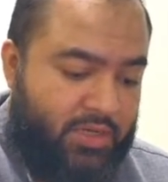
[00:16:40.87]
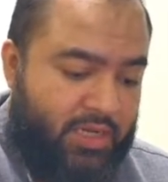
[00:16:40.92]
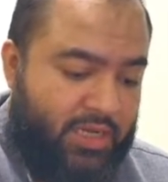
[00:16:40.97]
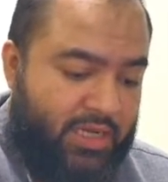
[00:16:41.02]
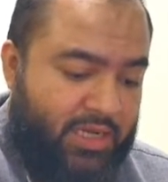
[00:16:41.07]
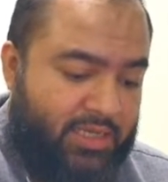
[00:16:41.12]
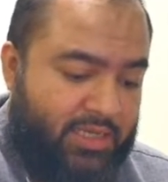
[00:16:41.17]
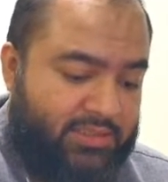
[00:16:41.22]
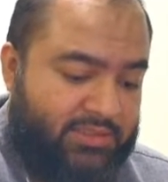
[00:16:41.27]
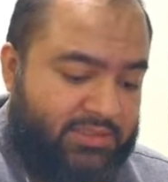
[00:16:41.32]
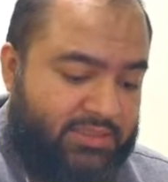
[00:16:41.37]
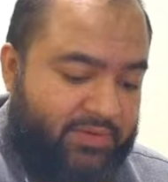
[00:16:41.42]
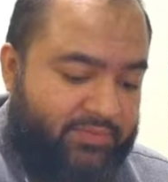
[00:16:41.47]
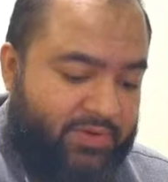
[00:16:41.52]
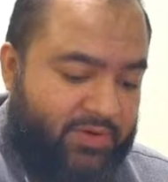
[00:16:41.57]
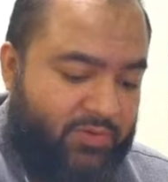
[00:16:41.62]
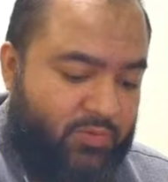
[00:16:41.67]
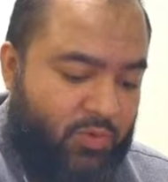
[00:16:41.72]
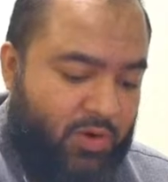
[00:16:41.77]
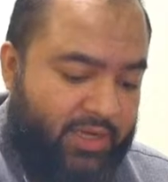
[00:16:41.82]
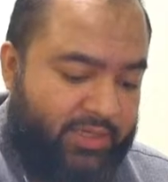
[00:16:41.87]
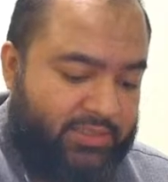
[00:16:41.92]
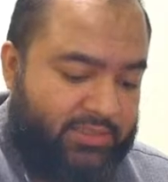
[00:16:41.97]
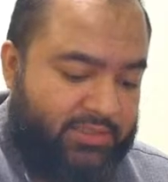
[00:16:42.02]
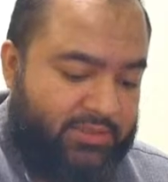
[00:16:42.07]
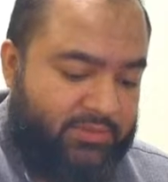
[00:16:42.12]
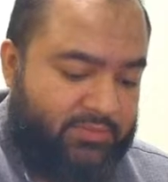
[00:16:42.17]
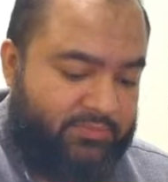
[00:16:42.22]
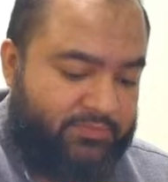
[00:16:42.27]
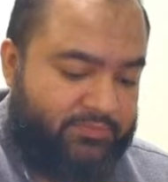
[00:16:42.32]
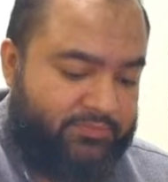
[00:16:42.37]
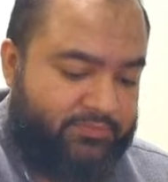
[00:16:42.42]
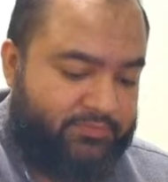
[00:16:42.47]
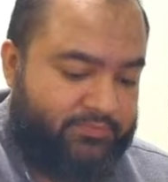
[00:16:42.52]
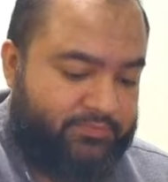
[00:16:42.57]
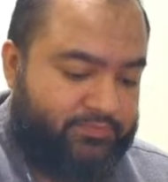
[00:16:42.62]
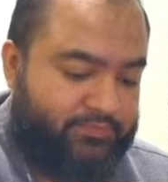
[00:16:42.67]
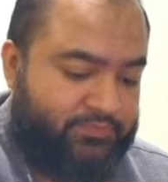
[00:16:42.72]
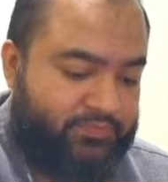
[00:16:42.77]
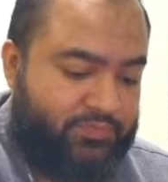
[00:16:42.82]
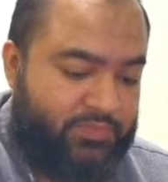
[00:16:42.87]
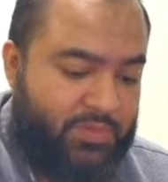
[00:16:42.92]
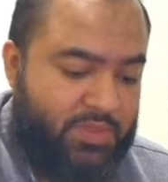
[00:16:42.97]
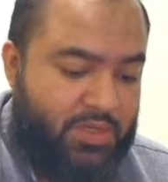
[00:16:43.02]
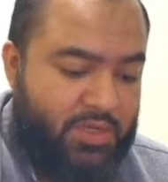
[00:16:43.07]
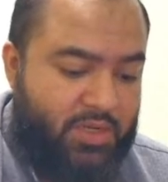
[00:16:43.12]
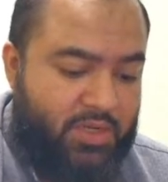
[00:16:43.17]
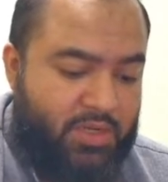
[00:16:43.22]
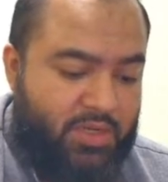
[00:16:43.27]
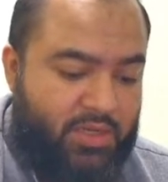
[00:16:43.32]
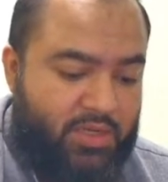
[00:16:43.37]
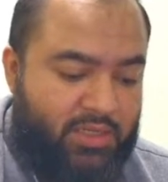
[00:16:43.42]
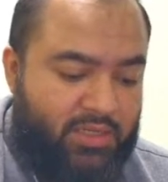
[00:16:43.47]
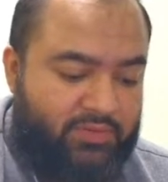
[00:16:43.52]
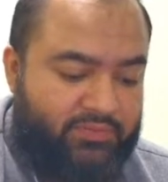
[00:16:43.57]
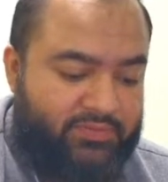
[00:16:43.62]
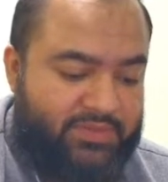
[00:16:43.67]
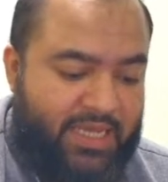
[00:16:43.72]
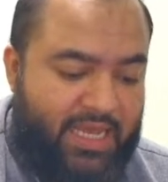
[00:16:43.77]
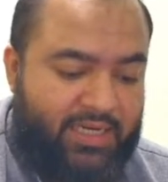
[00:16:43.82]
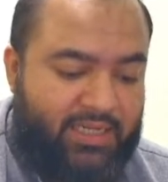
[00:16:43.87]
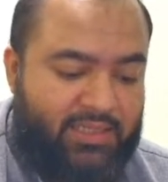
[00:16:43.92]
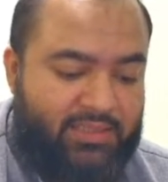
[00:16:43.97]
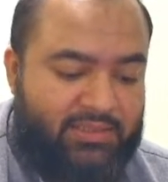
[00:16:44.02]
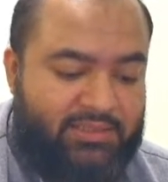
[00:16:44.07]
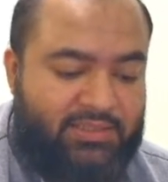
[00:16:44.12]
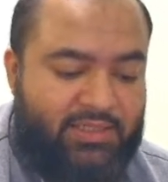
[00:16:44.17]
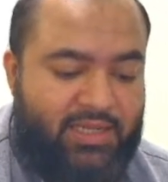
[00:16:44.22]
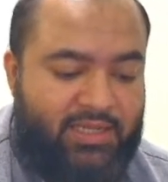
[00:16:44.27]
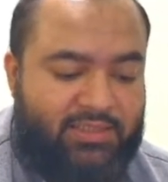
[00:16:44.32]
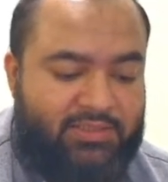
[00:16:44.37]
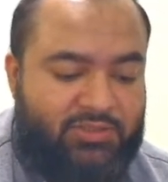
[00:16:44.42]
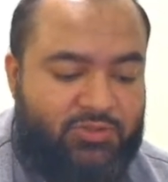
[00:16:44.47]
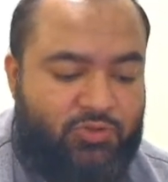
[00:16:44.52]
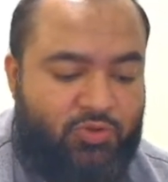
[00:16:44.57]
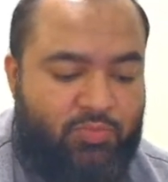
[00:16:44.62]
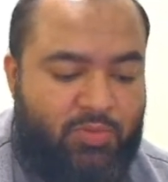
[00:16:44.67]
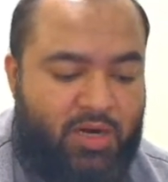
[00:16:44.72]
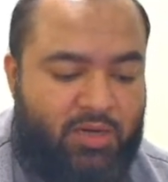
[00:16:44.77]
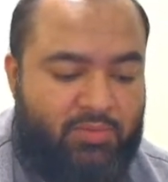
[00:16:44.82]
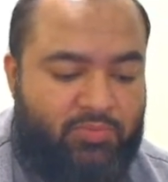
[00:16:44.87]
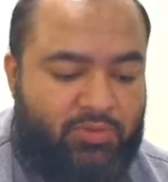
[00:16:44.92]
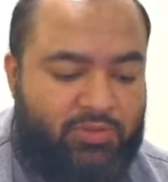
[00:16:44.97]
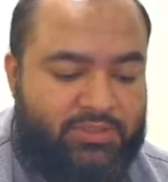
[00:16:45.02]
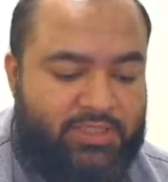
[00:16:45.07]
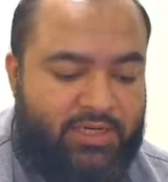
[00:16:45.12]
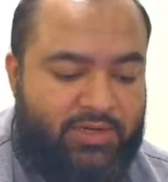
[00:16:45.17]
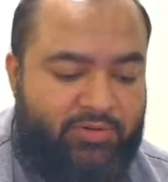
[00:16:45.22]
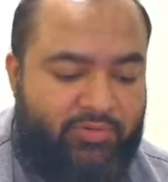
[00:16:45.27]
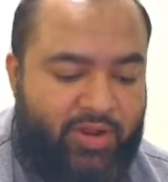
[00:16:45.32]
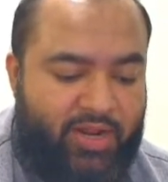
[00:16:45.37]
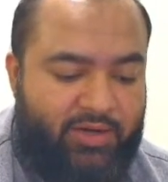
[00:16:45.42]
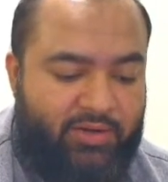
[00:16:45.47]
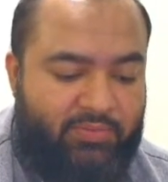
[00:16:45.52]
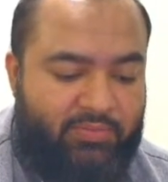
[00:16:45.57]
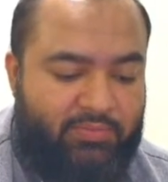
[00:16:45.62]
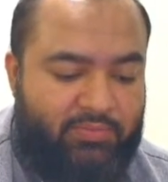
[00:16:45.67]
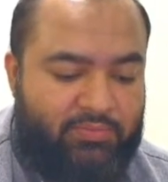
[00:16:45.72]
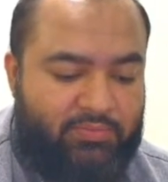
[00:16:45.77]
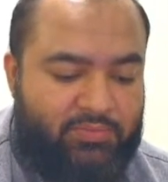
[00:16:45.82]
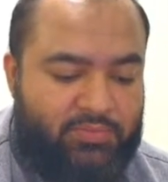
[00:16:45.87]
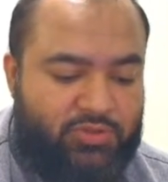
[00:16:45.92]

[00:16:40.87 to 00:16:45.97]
and 7 white. If Daniel selects 2 marbles at random,